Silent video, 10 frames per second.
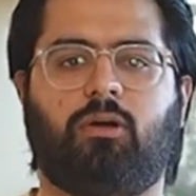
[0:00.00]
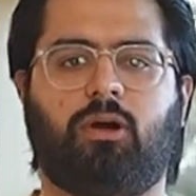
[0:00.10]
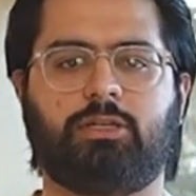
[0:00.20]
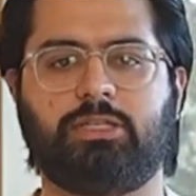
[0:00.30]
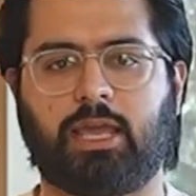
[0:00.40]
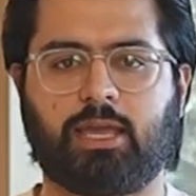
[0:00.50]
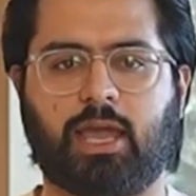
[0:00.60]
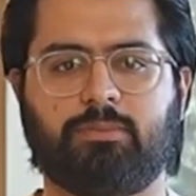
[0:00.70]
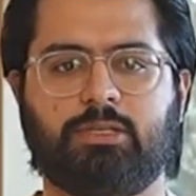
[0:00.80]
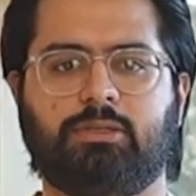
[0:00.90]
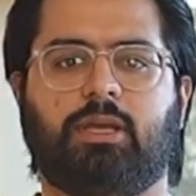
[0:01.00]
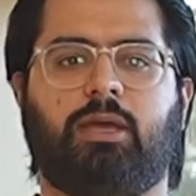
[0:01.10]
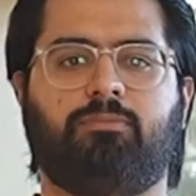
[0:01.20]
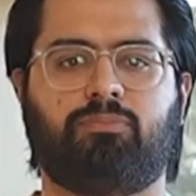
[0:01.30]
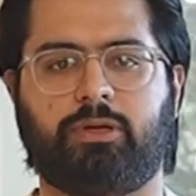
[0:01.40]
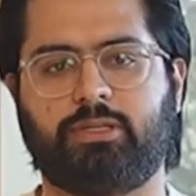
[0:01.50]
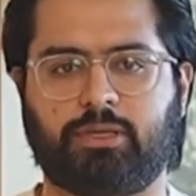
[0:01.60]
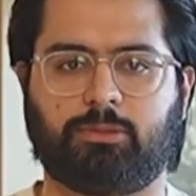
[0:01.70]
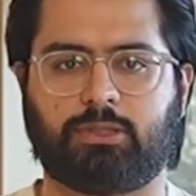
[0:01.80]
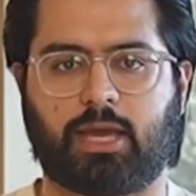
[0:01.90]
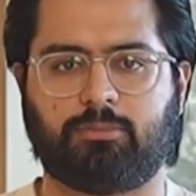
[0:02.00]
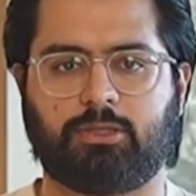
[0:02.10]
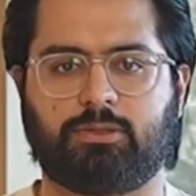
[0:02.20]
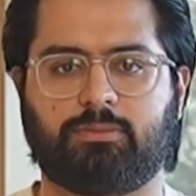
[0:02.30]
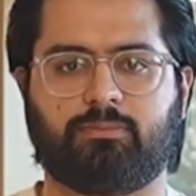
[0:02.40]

RTA cabinets and pre-assembled cabinets.